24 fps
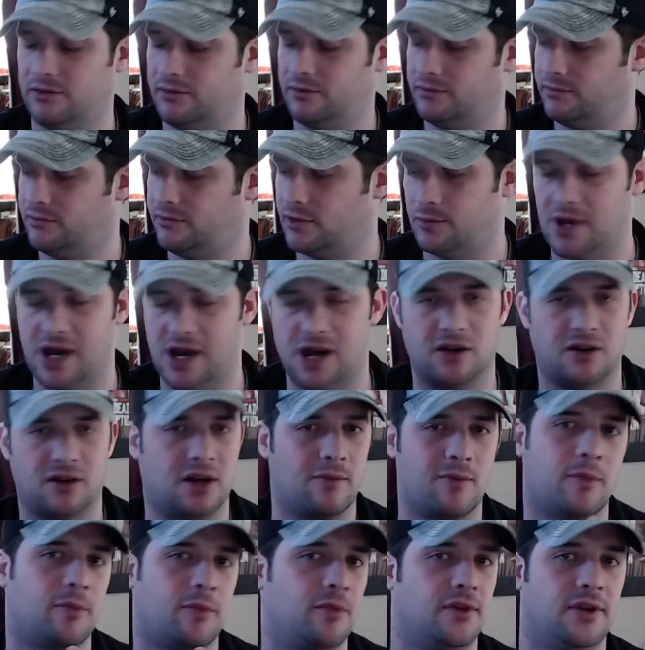So I'll come
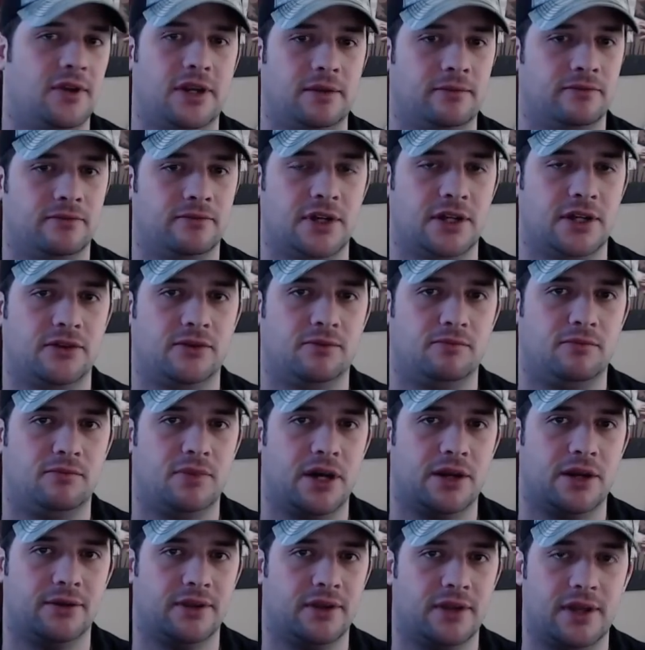up with a name that's better
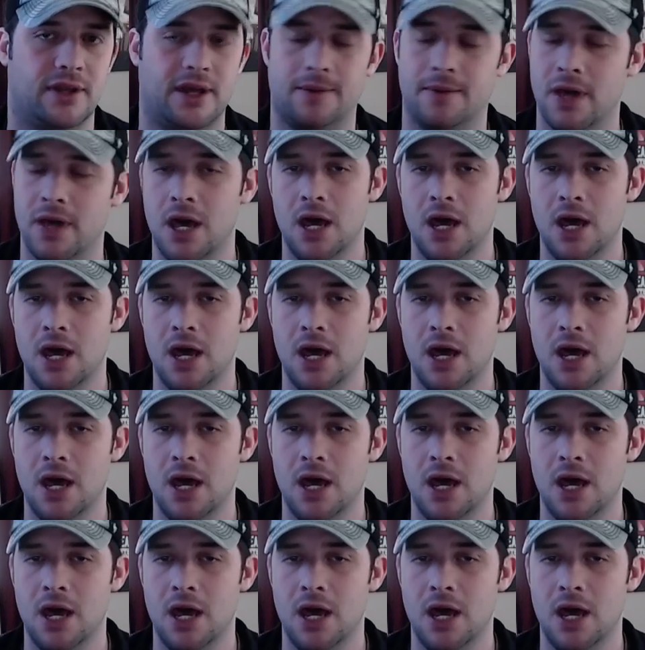than that.